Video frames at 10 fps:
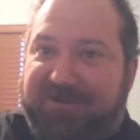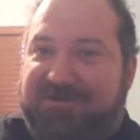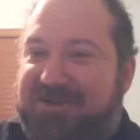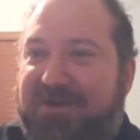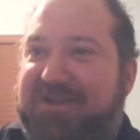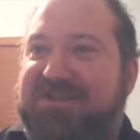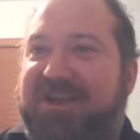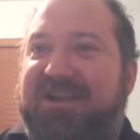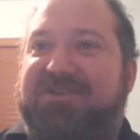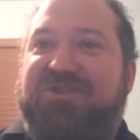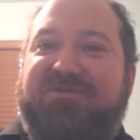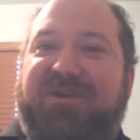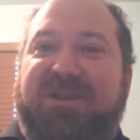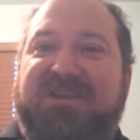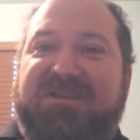so it's just
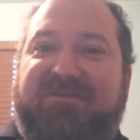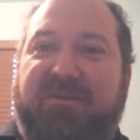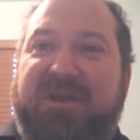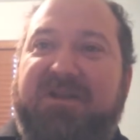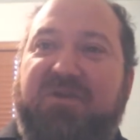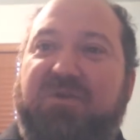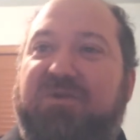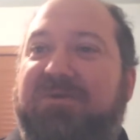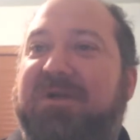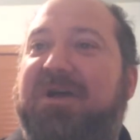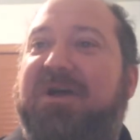very easy for me to Google.